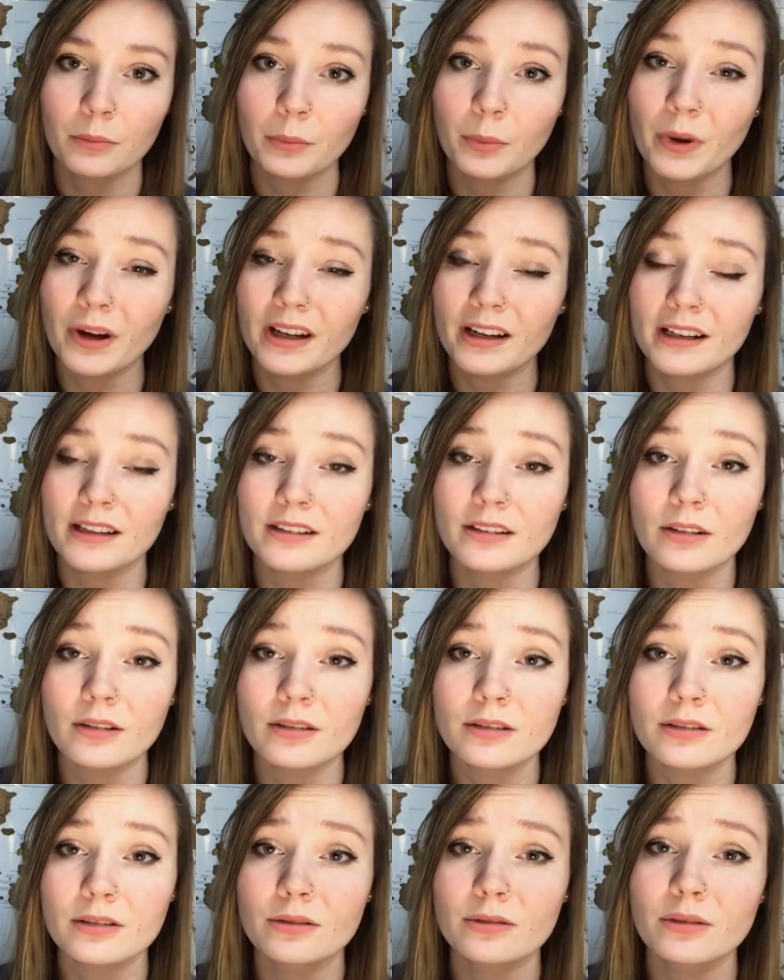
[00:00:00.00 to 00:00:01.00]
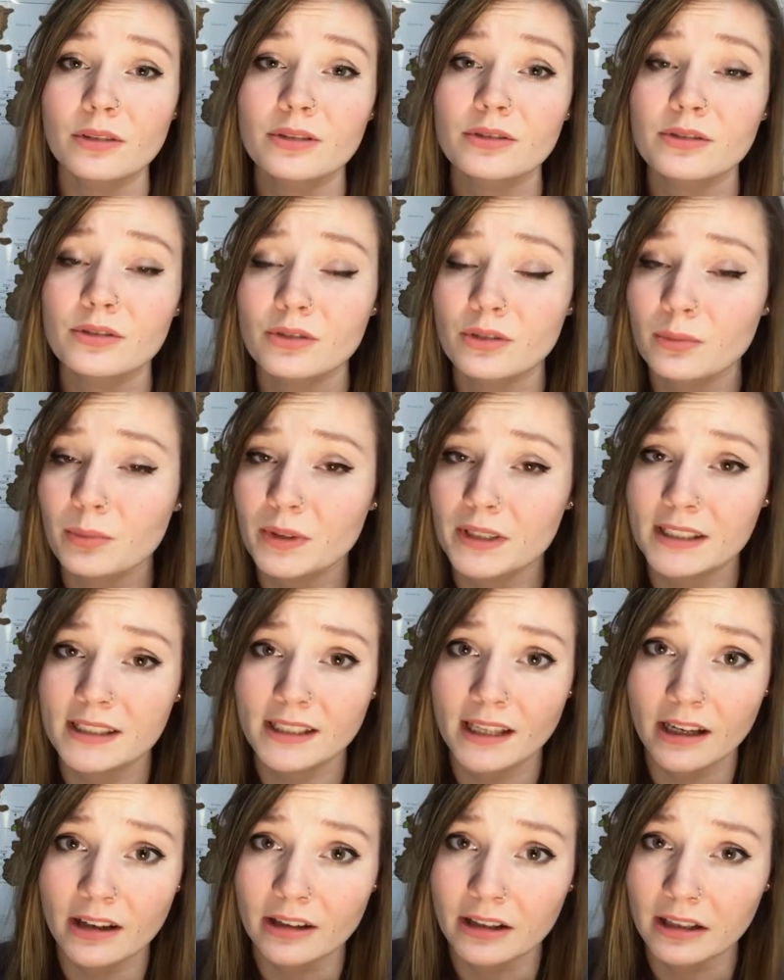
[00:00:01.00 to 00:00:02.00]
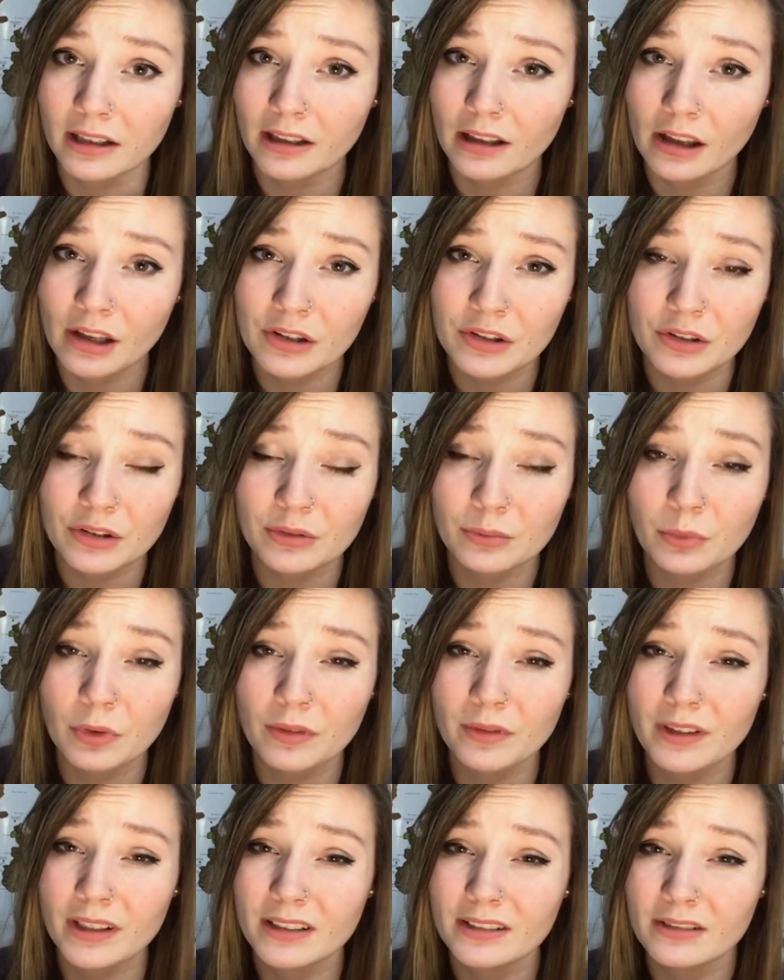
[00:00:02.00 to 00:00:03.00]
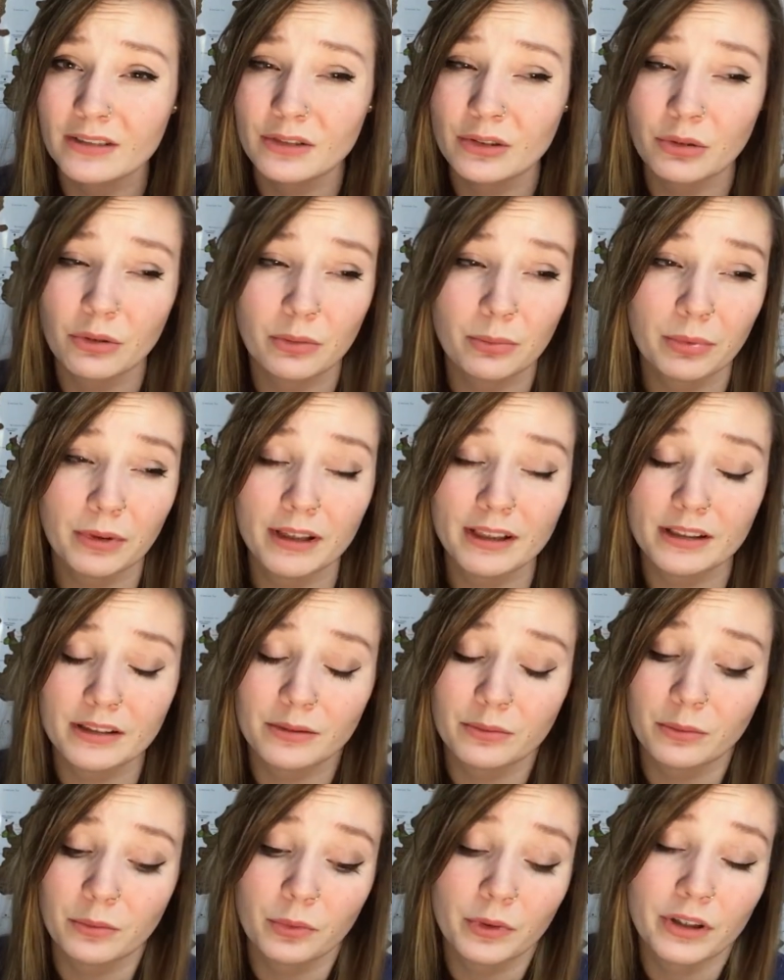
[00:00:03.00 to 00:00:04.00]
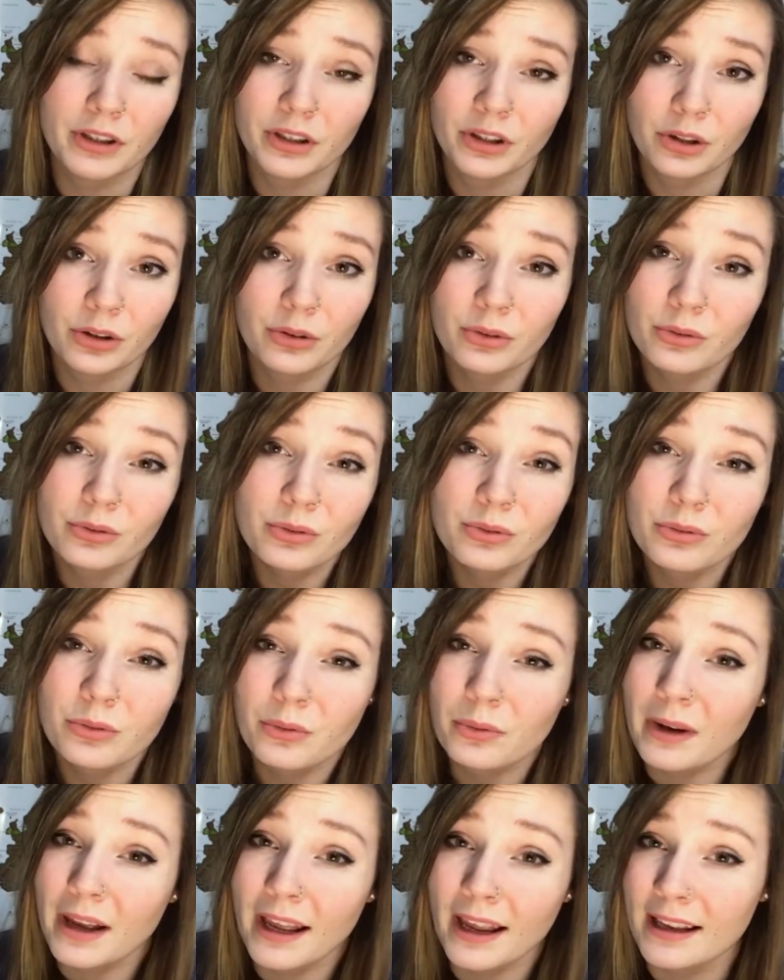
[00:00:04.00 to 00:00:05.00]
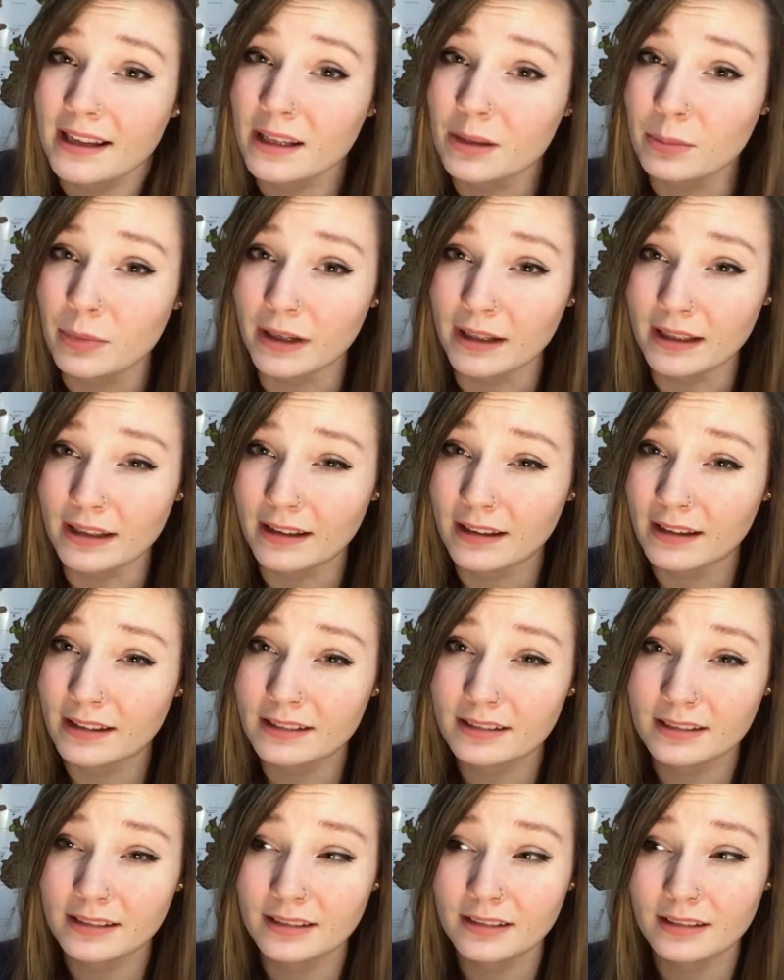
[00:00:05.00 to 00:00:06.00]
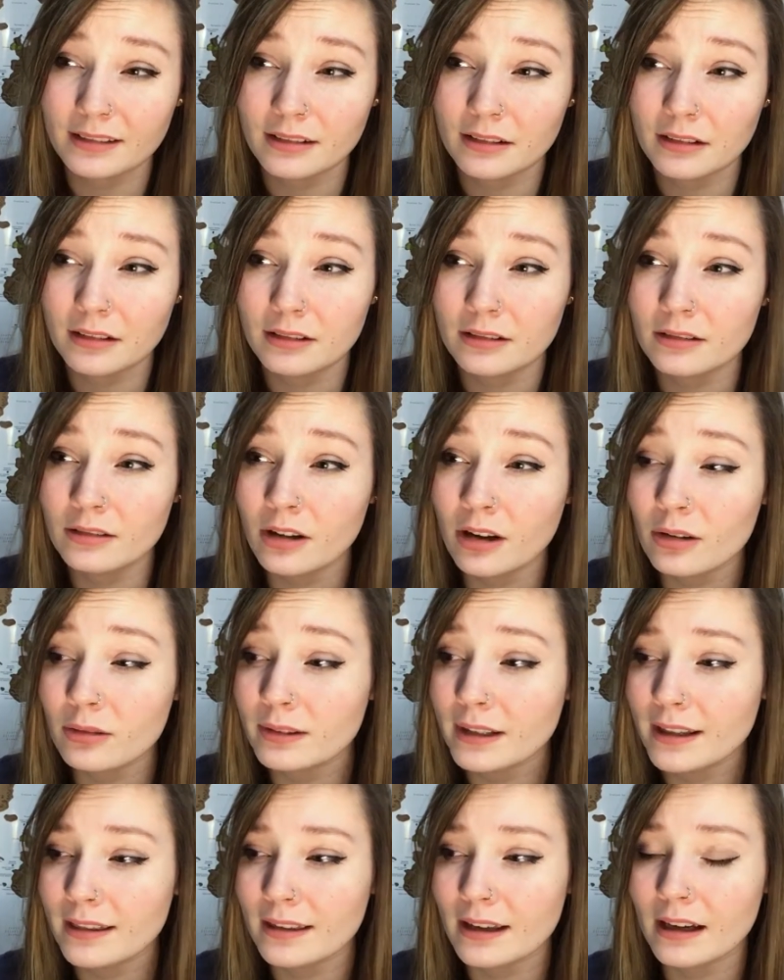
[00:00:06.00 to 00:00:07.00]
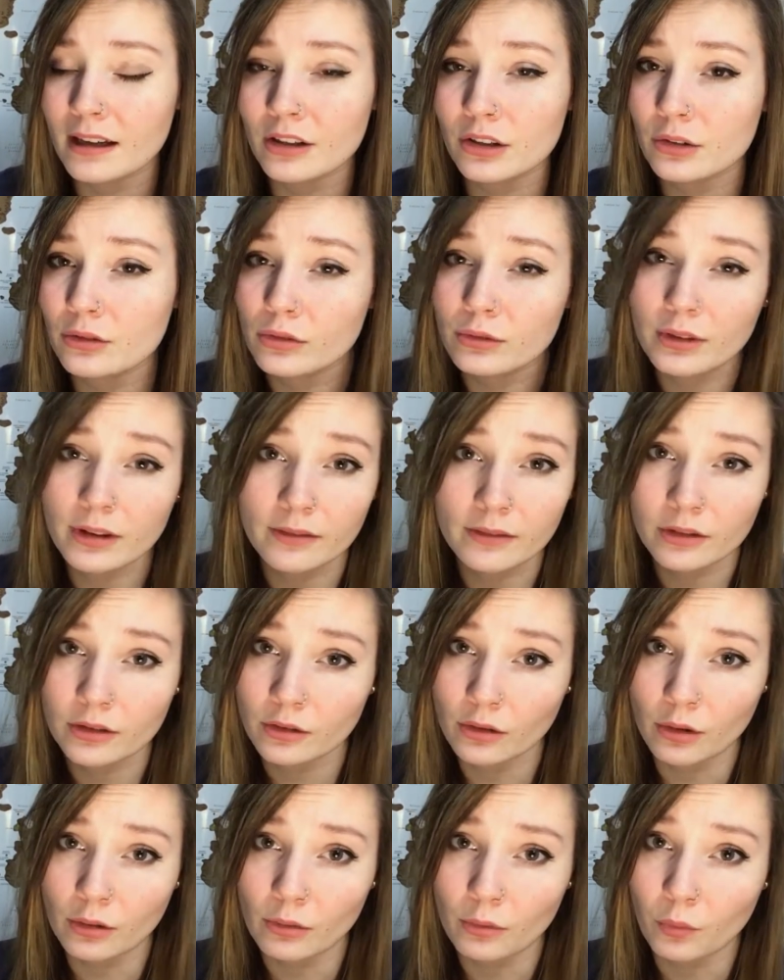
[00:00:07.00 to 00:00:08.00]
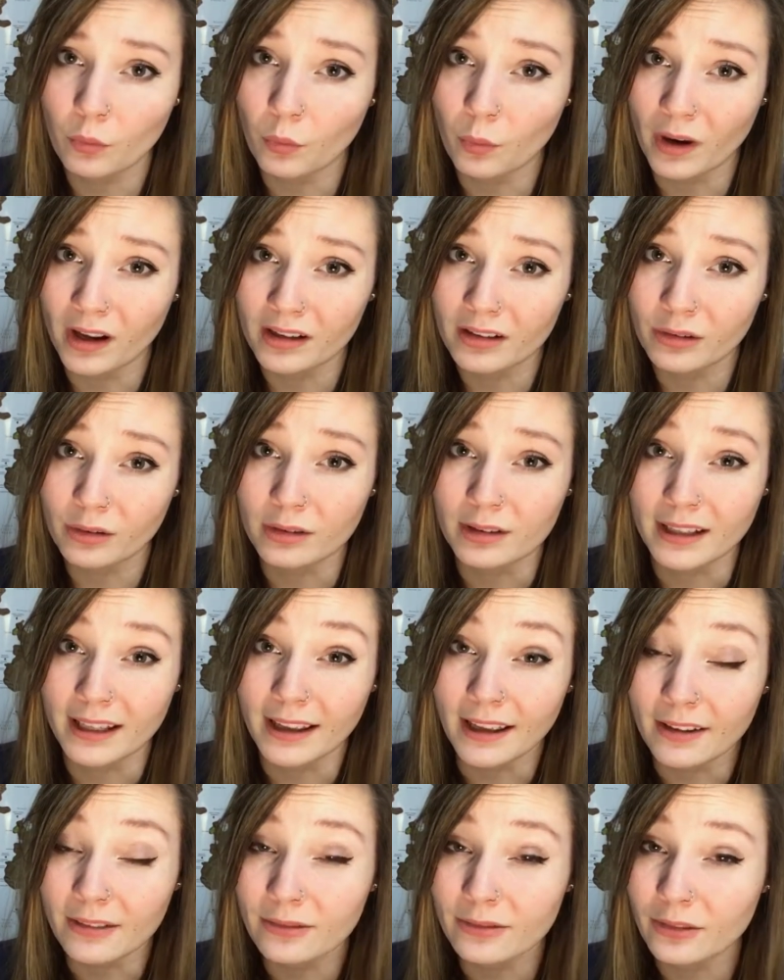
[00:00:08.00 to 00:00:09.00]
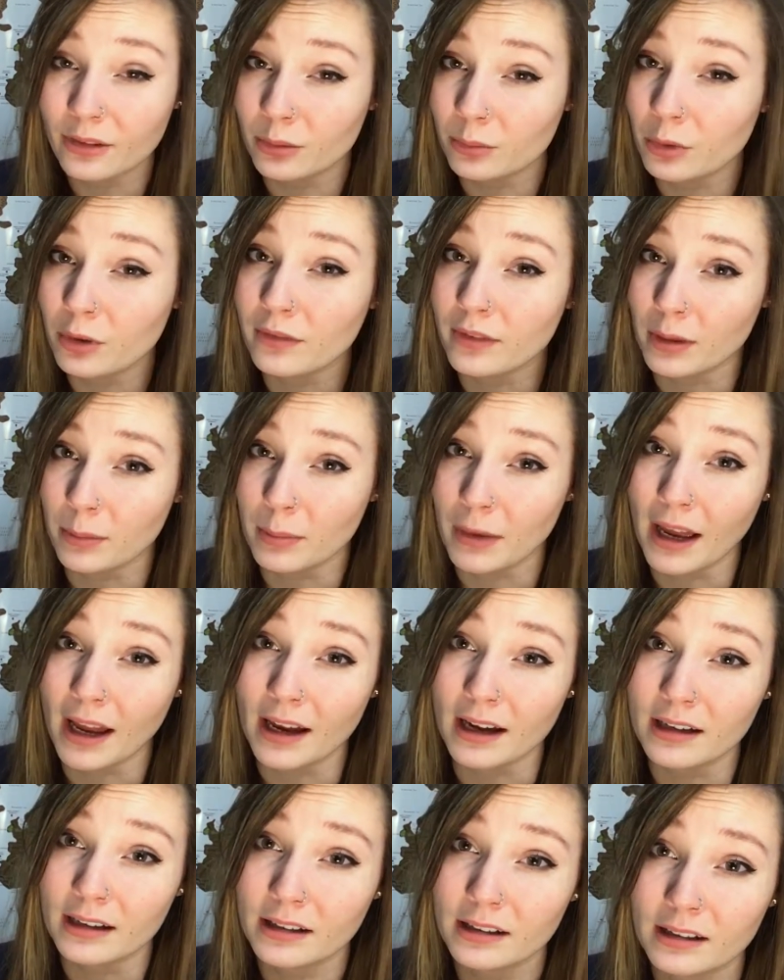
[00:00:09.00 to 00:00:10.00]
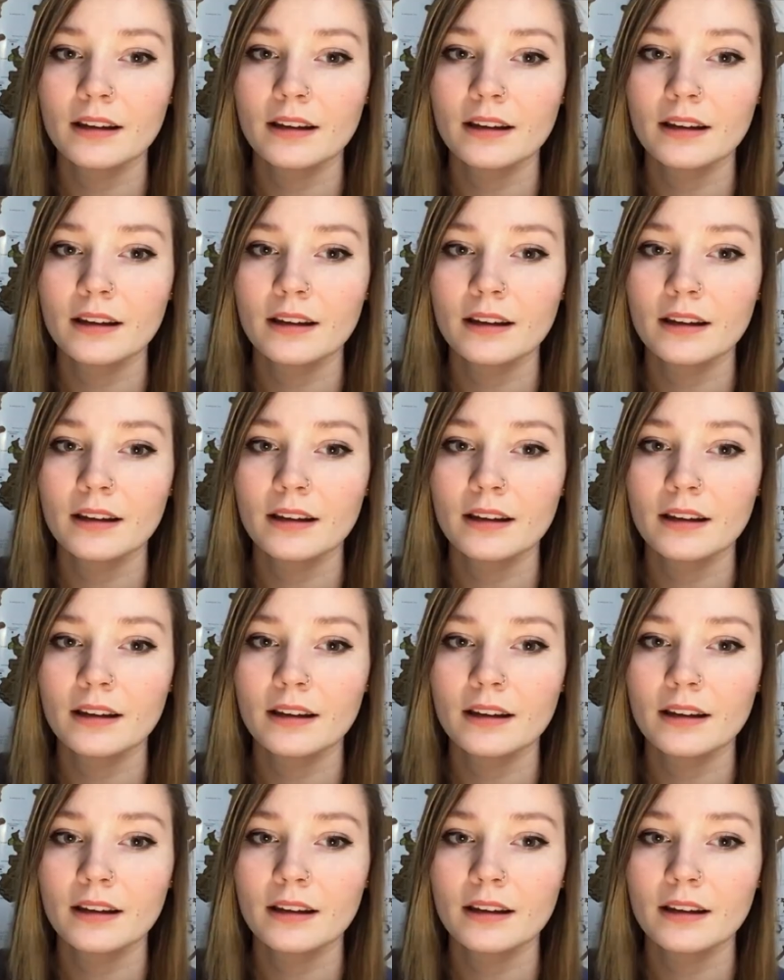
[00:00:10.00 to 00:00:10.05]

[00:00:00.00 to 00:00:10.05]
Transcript: But it's also super scary because you're moving to a place where you don't know anybody, and not only that, you don't even know when or if you're moving back.